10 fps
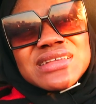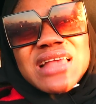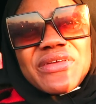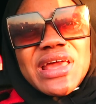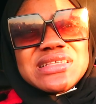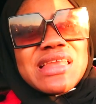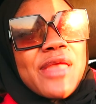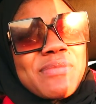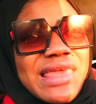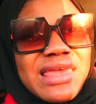It's now
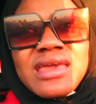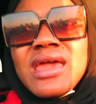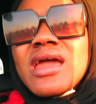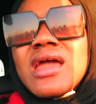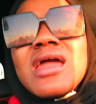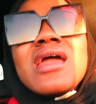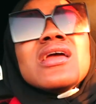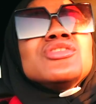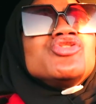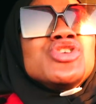
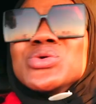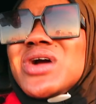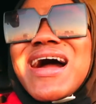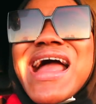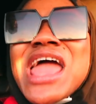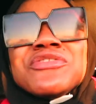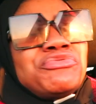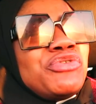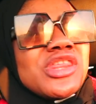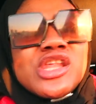99p. Sugar,
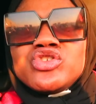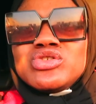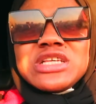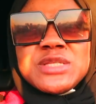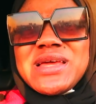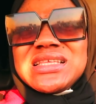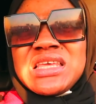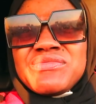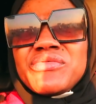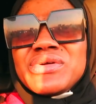everything is just
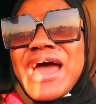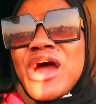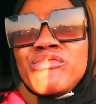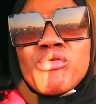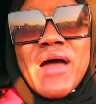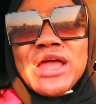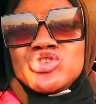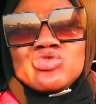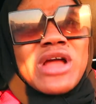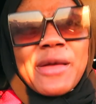expensive. Even now, if you buy
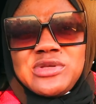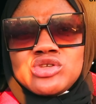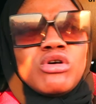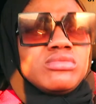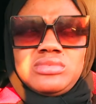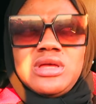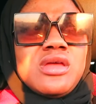two capiscon,